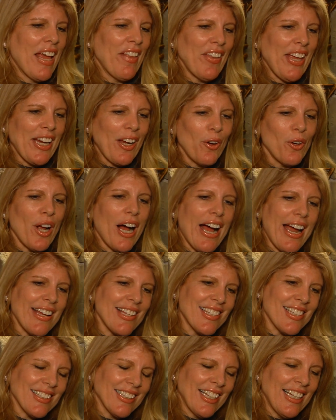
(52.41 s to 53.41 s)
and they go to
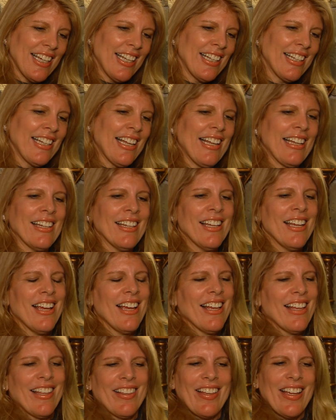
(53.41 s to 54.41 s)
Iceland and
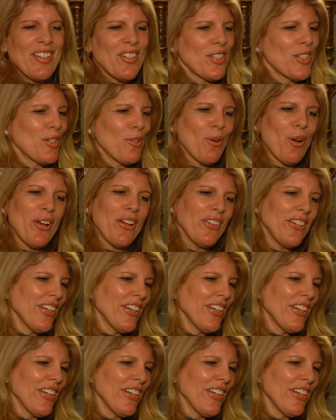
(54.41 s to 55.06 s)
they just do all,